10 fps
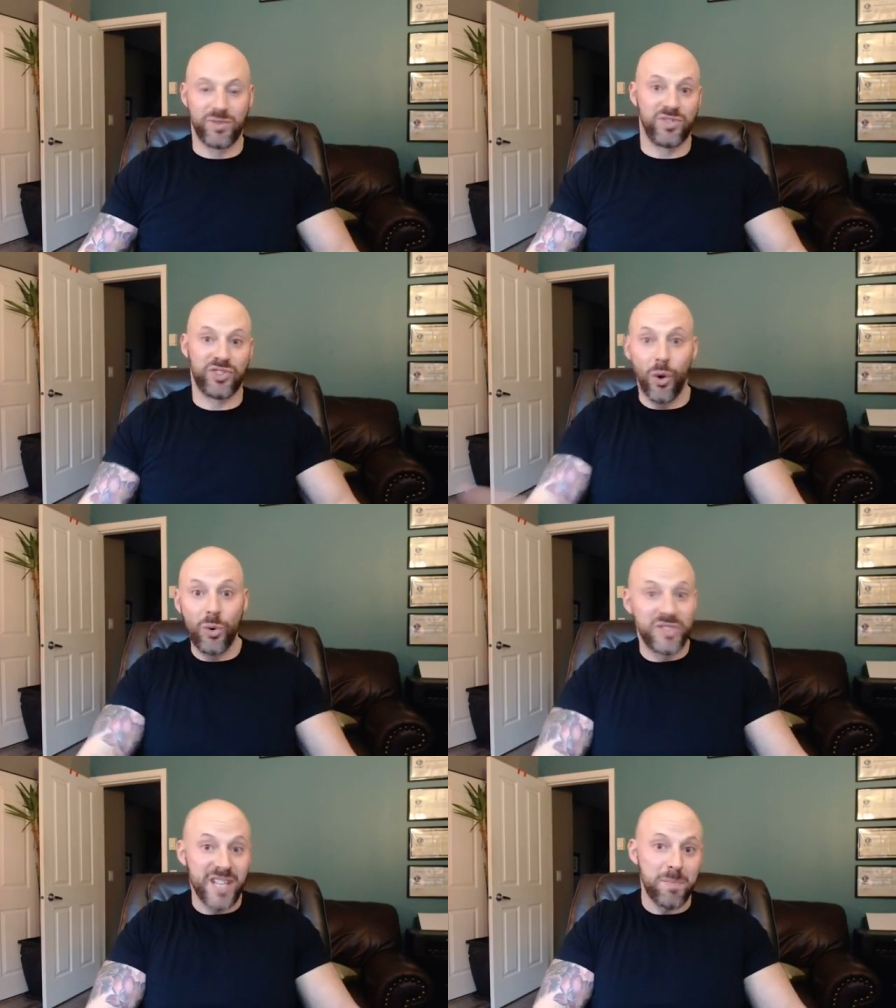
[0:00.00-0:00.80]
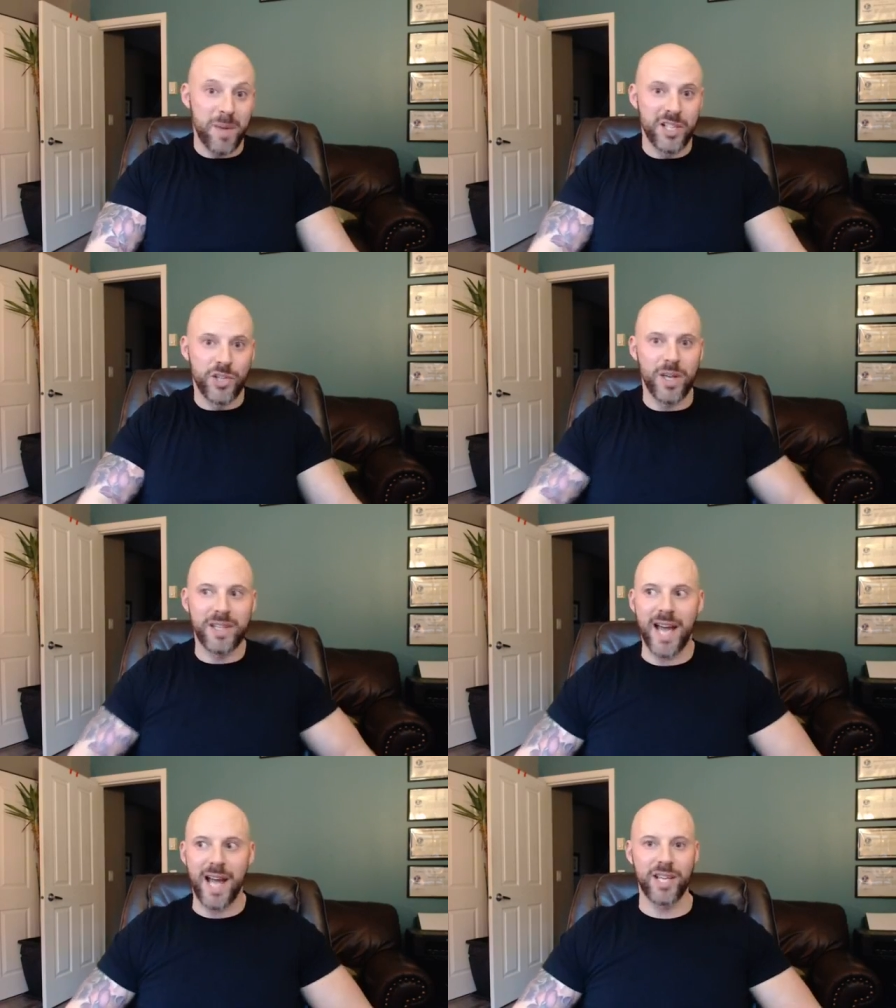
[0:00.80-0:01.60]
so deep into it
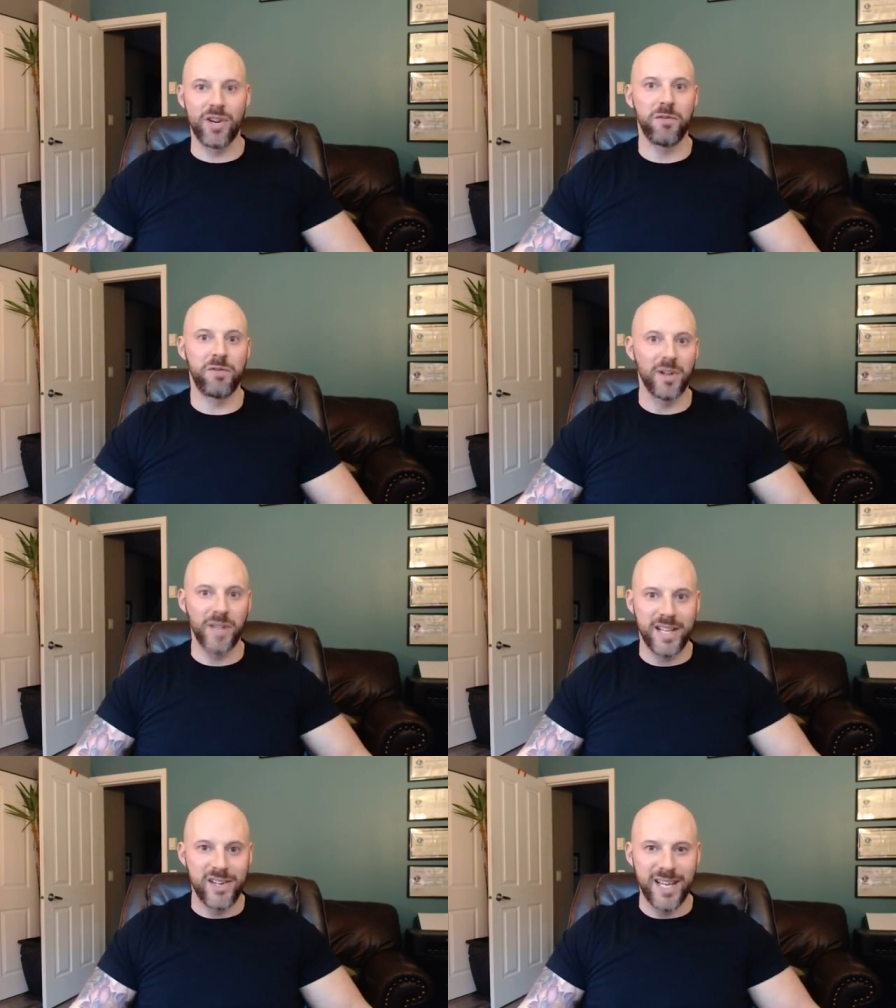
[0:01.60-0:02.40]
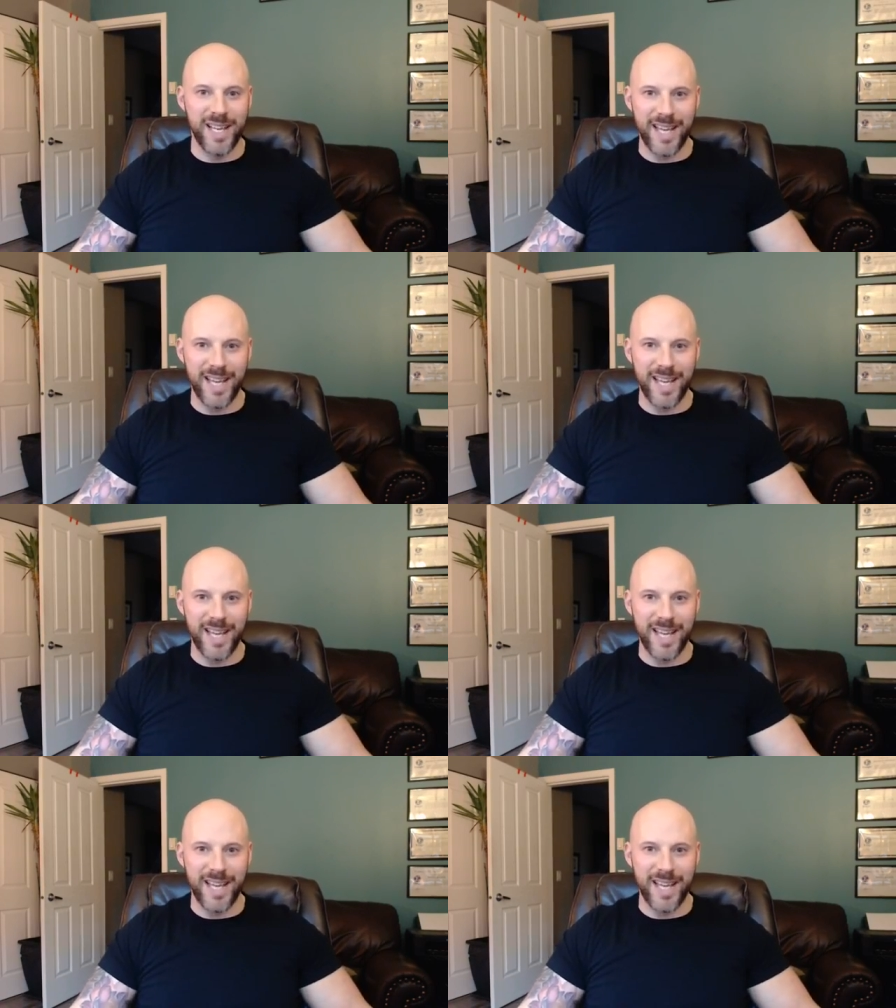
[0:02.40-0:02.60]
that you don't feel like you can